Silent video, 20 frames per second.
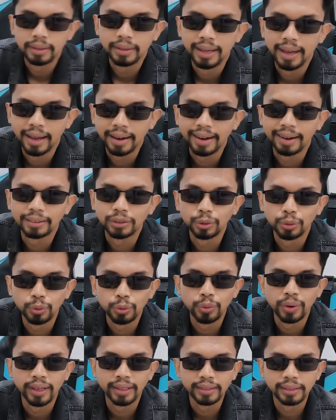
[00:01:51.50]
There are 2
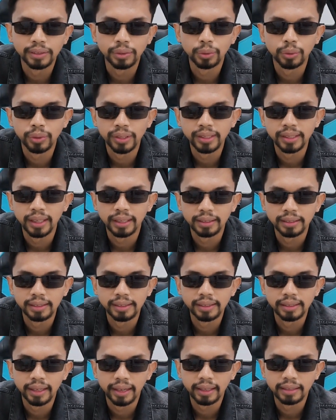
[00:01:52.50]
ways to reset the
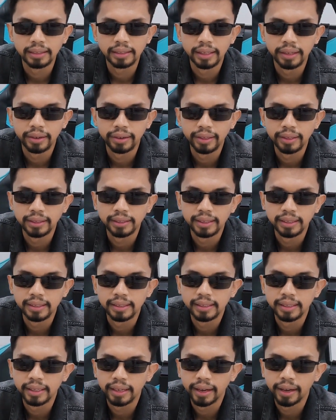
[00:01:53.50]
second
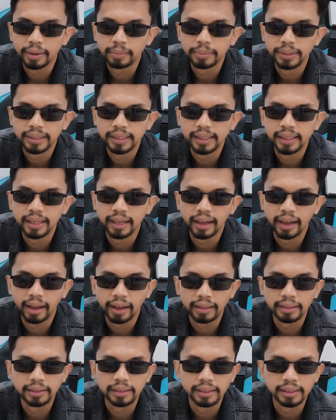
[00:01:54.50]
generation GMC
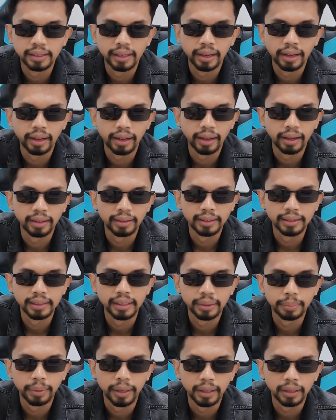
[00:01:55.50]
Canyon, and it
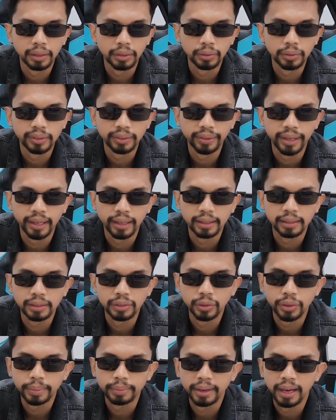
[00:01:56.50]
depends on your vehicle
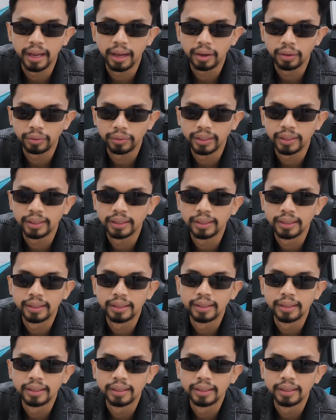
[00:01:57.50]
trim level.